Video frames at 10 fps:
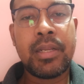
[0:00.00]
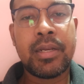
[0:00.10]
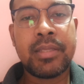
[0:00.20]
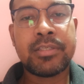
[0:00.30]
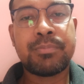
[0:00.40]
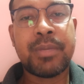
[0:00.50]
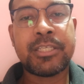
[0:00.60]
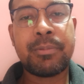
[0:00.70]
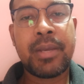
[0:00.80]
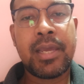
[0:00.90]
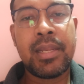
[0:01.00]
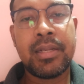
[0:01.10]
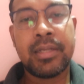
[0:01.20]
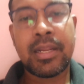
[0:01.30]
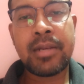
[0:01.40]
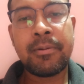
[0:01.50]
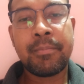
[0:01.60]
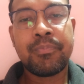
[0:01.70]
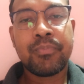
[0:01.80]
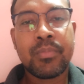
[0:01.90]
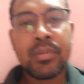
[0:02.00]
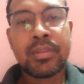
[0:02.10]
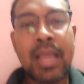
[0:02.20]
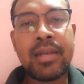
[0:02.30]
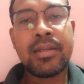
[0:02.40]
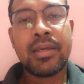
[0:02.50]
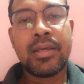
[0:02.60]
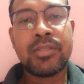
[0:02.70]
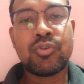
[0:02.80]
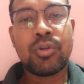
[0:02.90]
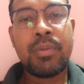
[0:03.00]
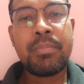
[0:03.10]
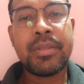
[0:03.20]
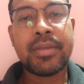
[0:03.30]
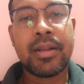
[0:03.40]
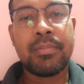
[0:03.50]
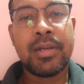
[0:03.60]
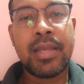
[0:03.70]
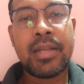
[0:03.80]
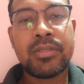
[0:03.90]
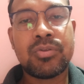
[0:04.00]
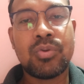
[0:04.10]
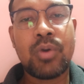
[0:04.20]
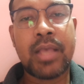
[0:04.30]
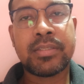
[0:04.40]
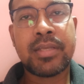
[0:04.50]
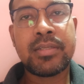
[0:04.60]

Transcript: It is specifically written that it should be measurable. There is no as